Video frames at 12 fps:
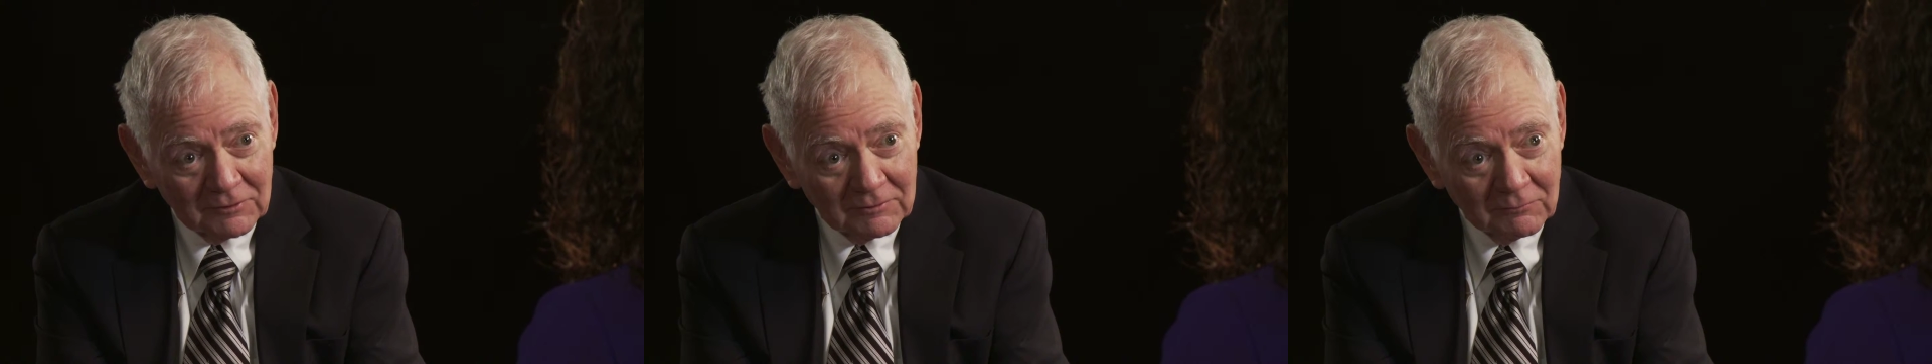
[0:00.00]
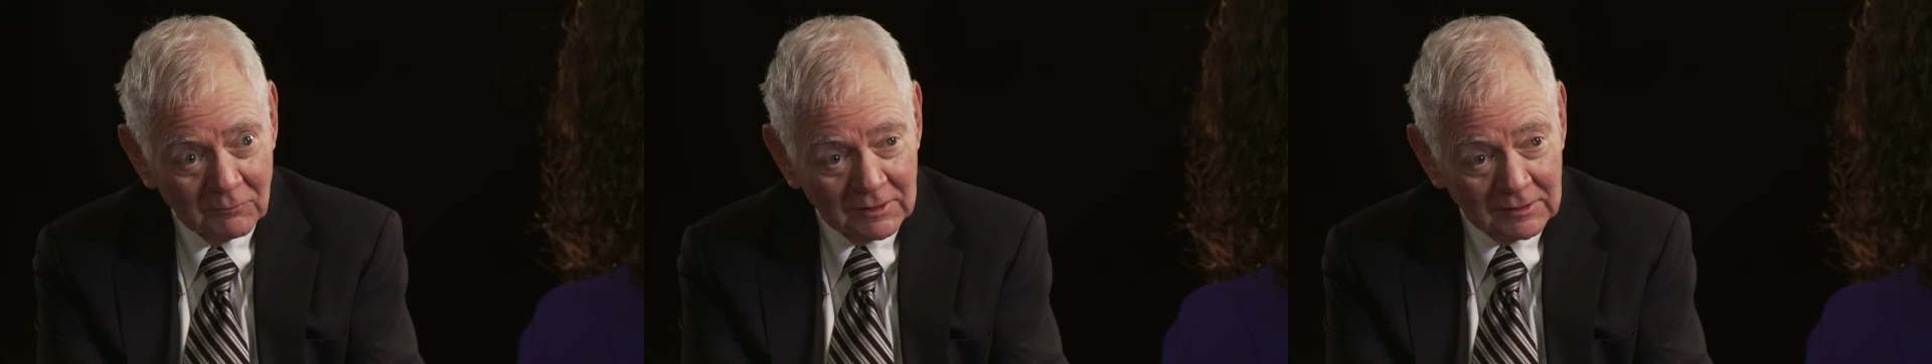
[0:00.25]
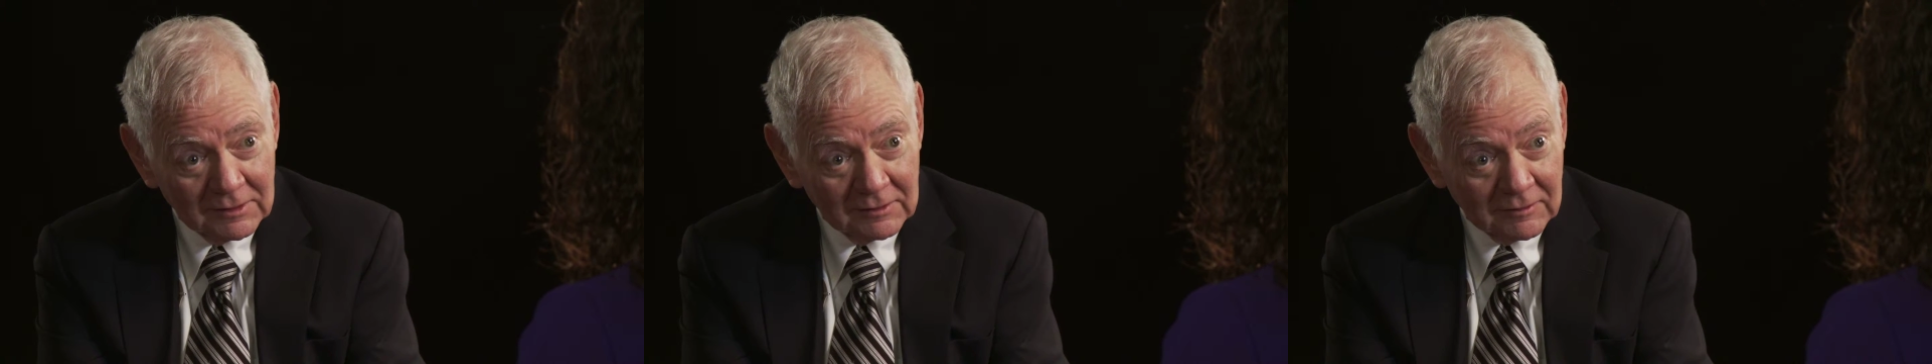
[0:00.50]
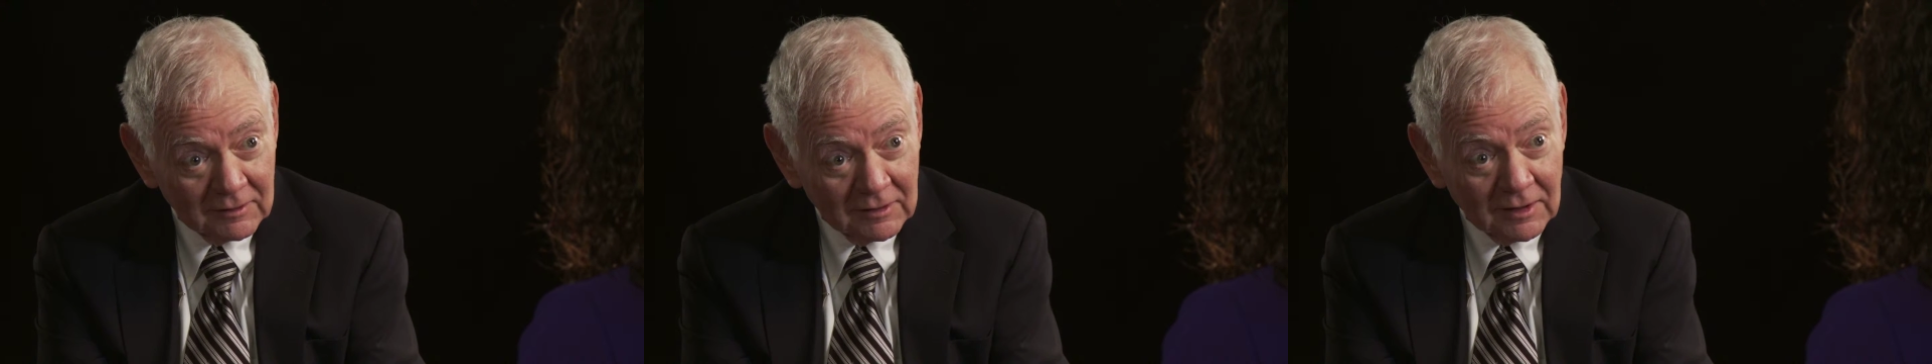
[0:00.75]
we went
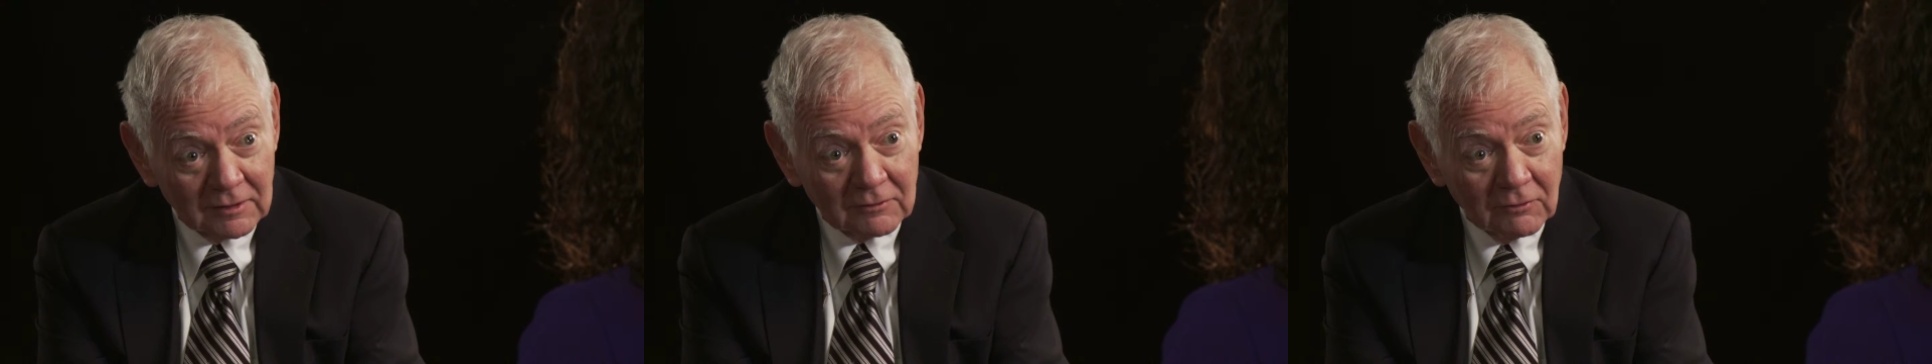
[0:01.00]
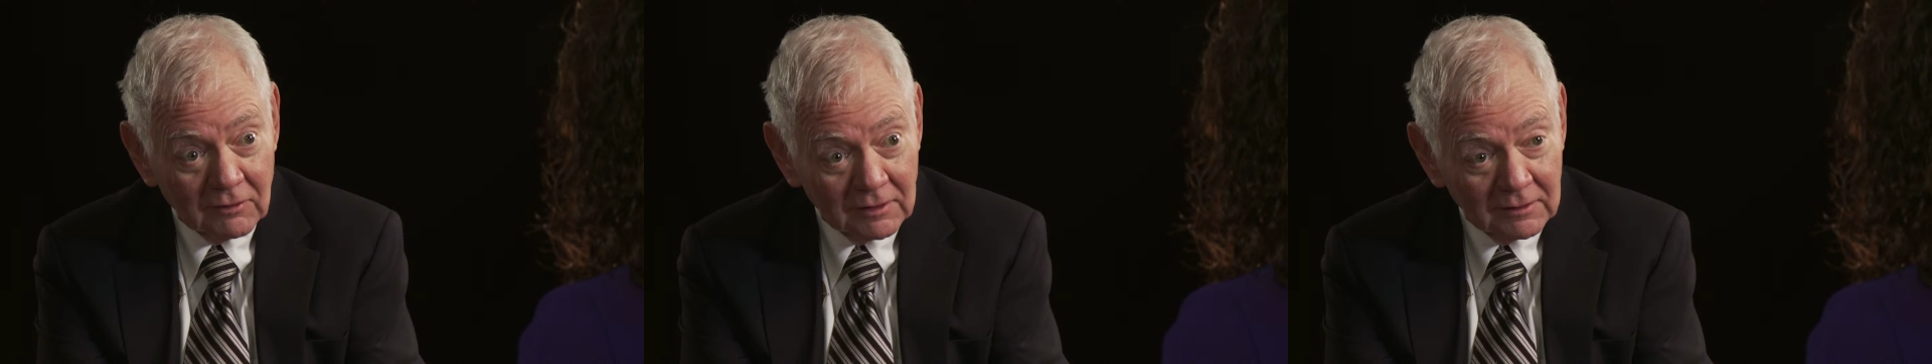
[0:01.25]
into the night court,